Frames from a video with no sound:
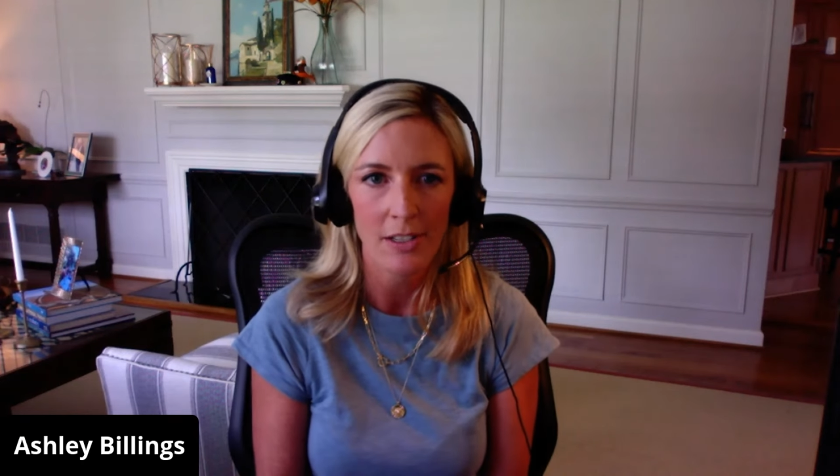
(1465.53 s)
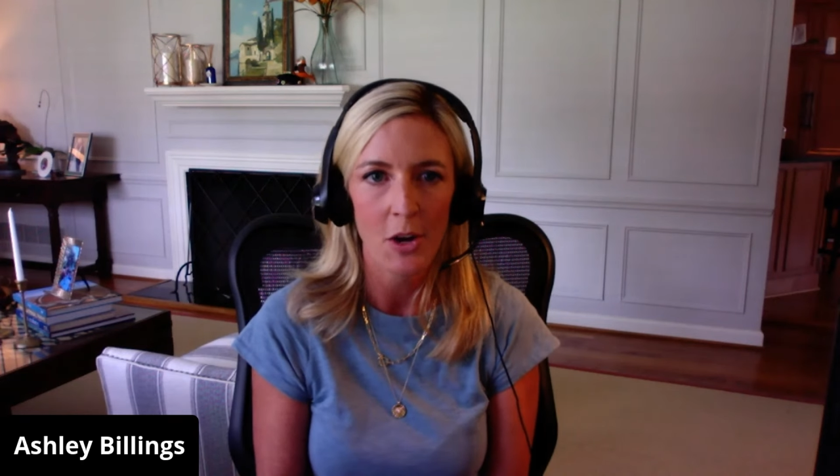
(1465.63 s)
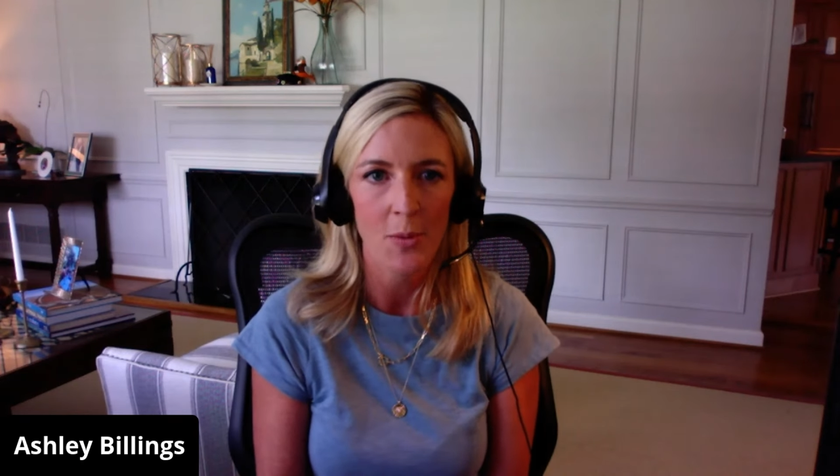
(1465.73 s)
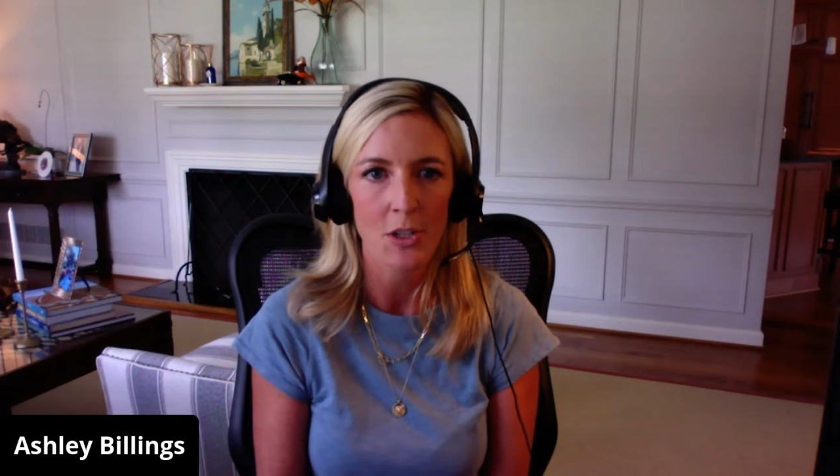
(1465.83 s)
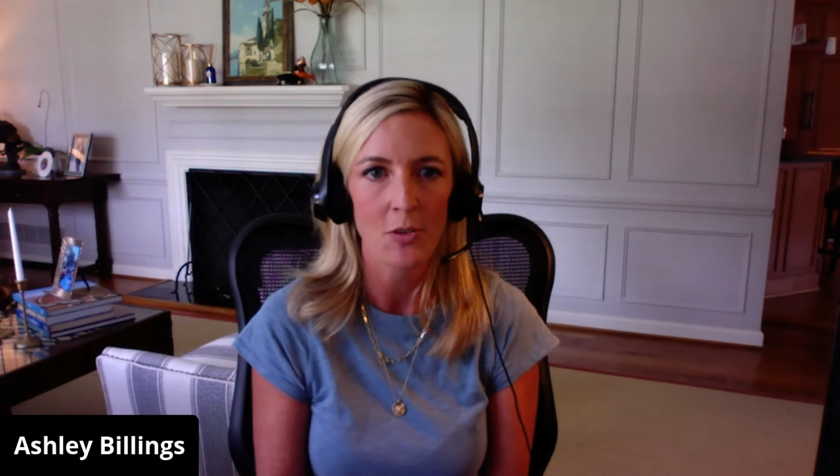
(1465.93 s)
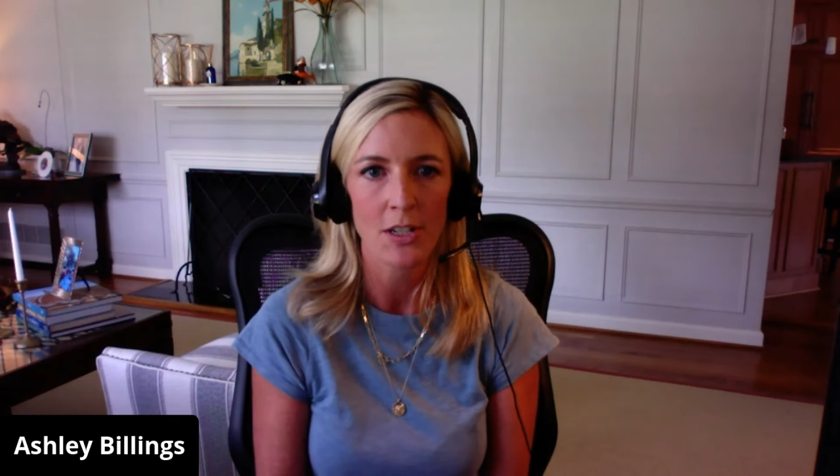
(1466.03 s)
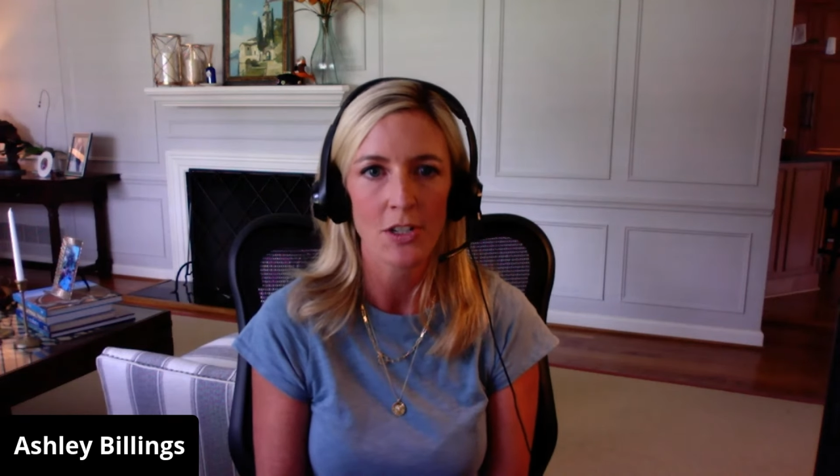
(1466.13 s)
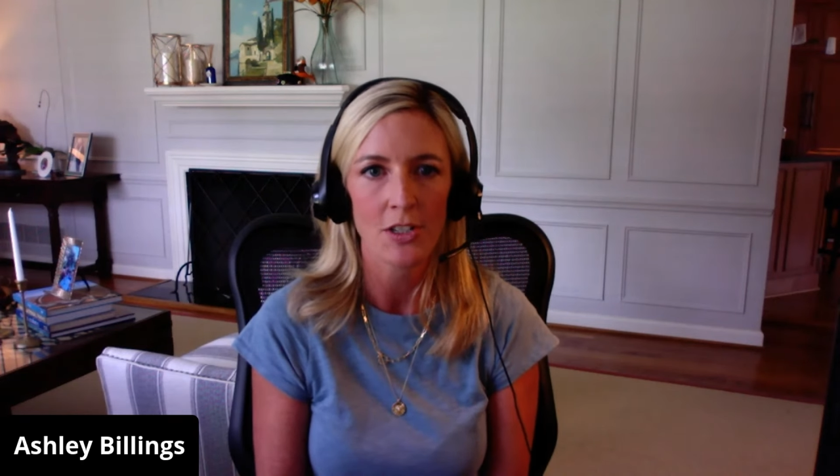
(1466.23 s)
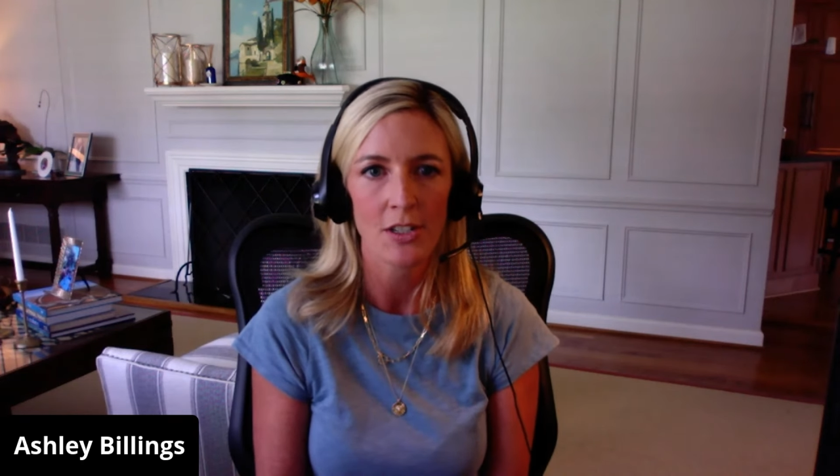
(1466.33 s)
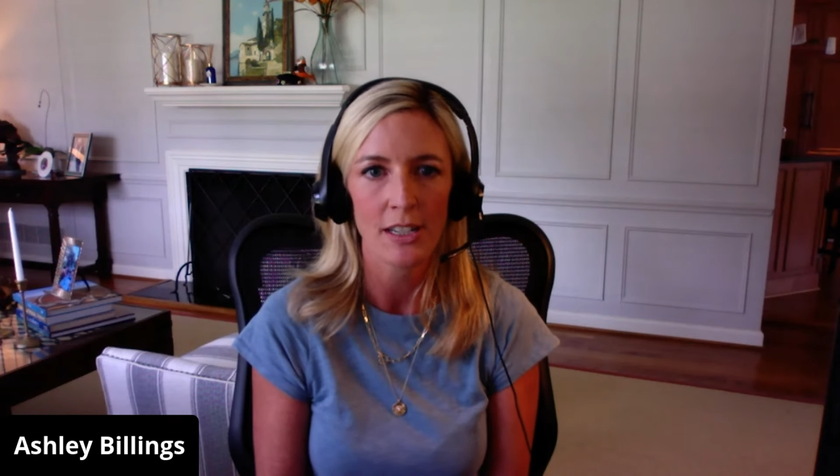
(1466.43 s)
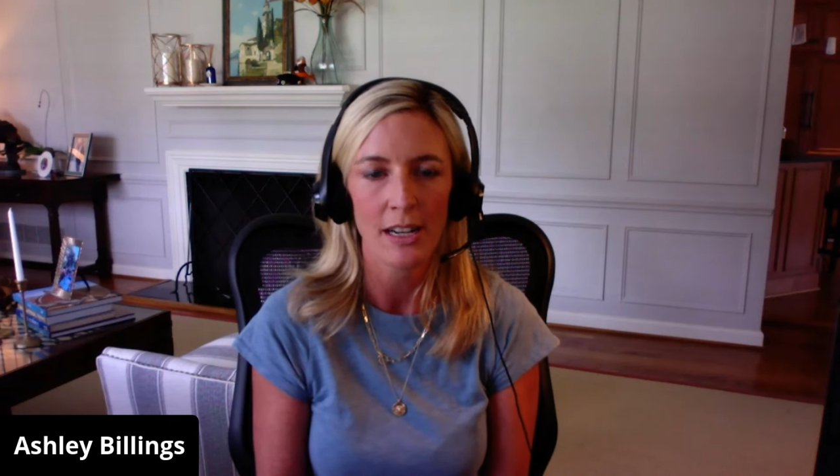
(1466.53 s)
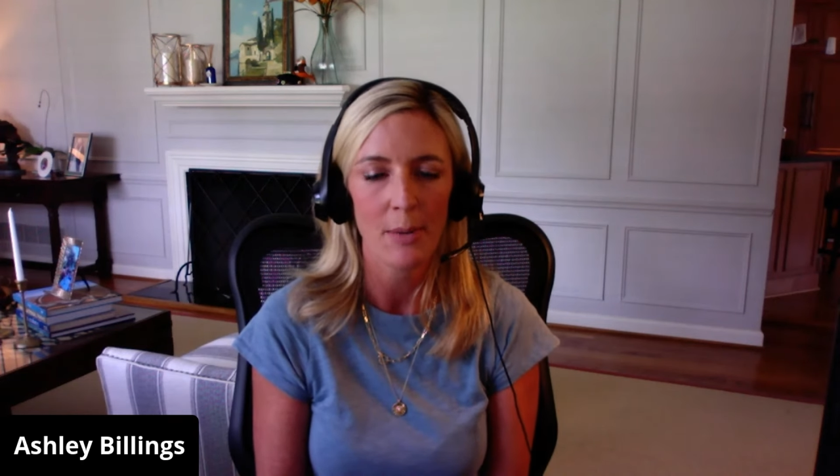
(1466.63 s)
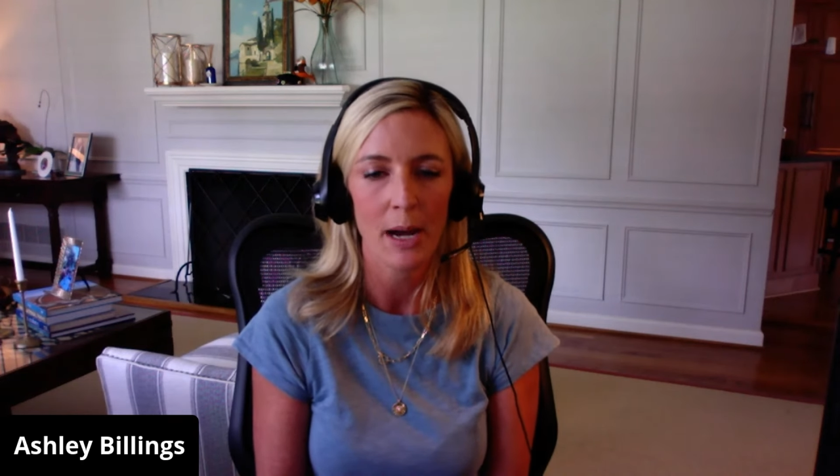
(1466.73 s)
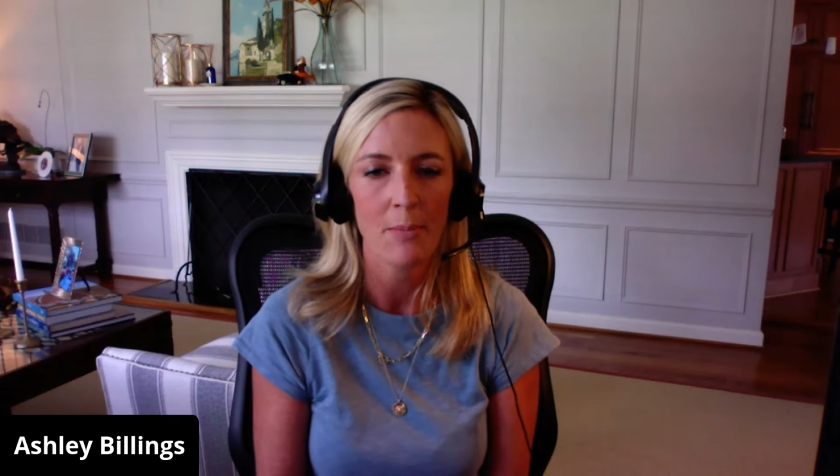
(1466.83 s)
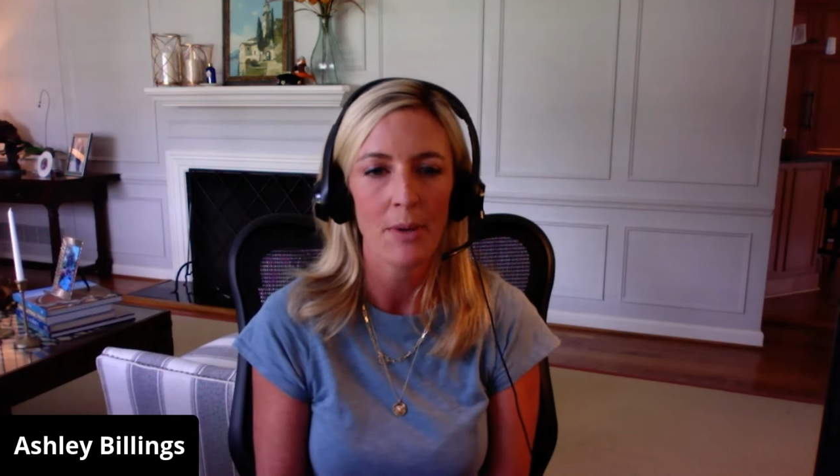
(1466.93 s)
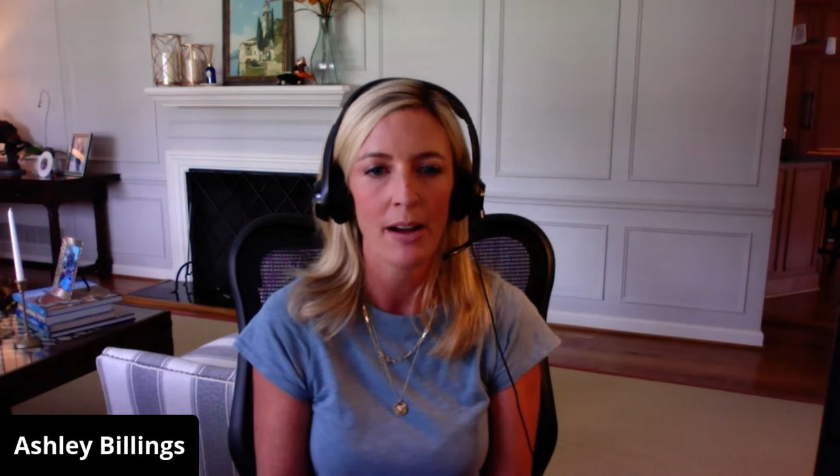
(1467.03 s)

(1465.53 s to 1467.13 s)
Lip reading: know which questions are going to come up.